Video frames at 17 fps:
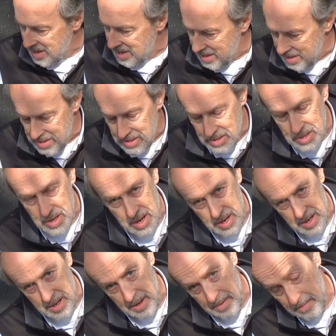his
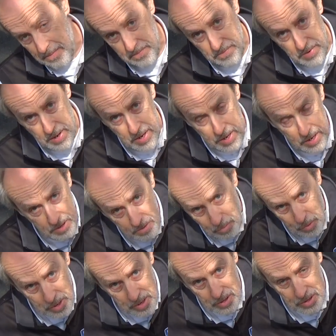fellow
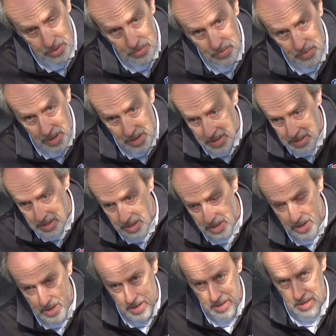works
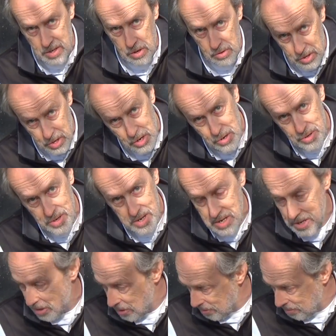rider Eddie
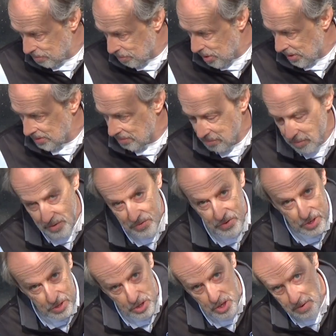Orioli, who won with
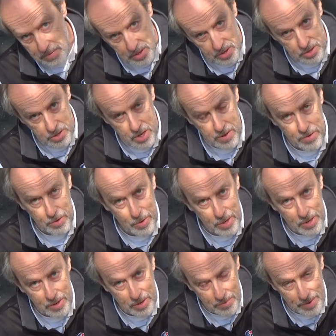Cagiva
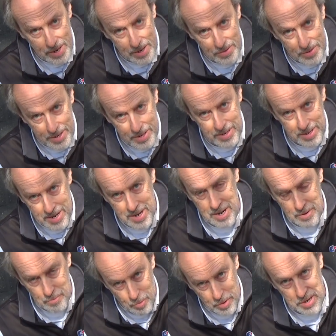weren't around then,
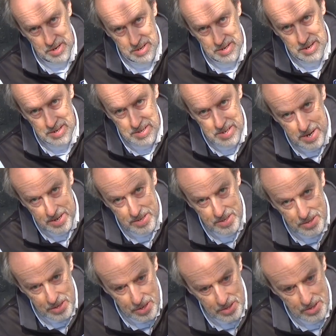won it in
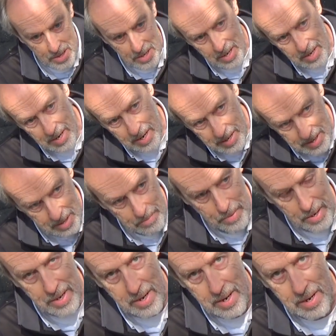1986, and then
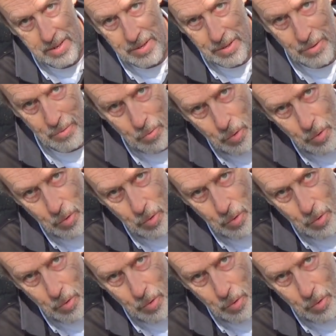Petter Hansel